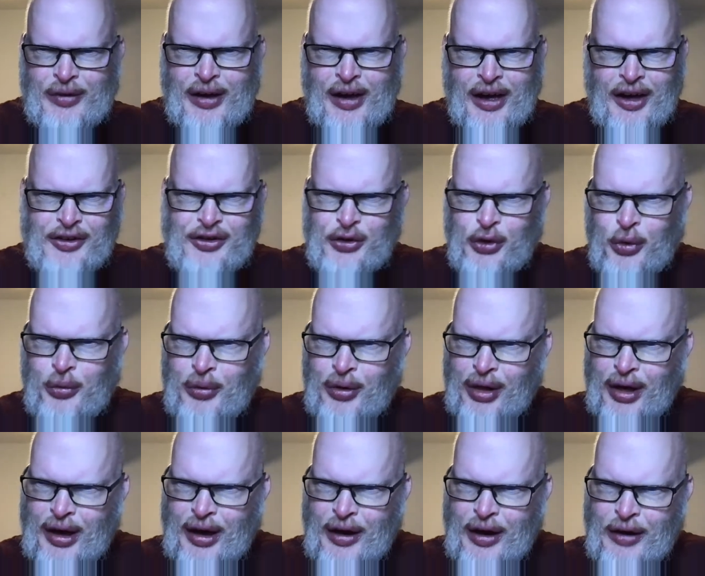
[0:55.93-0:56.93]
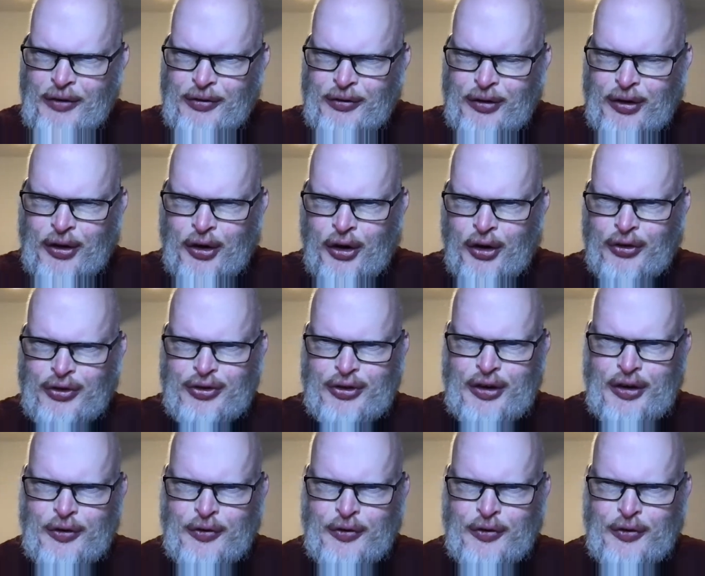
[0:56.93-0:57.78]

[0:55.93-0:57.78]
as normal, I've got a